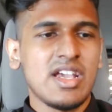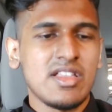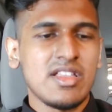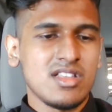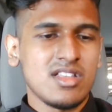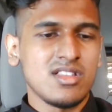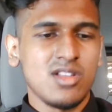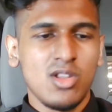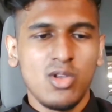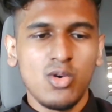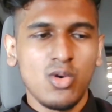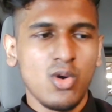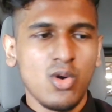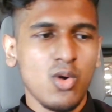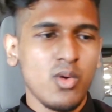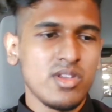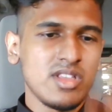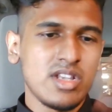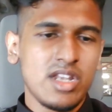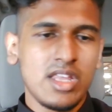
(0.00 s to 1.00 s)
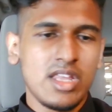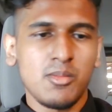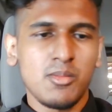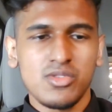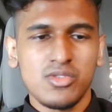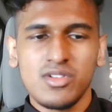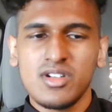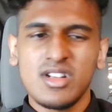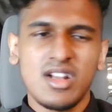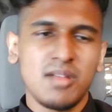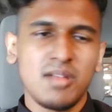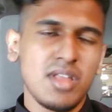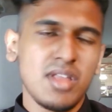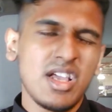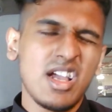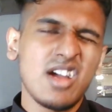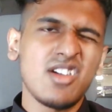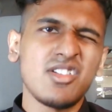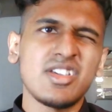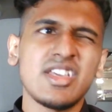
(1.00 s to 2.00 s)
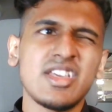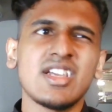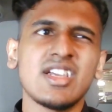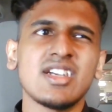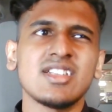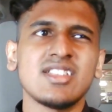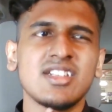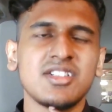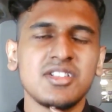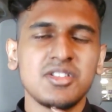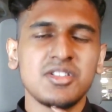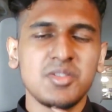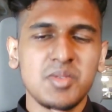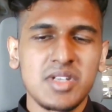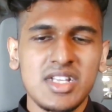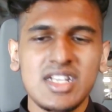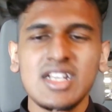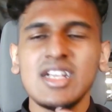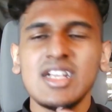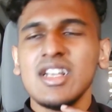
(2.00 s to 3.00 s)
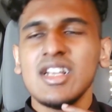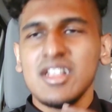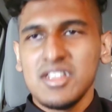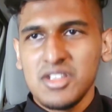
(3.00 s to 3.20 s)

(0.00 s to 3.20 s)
and then the logo and the name was on it. I'm like, oh yeah, they're doing it.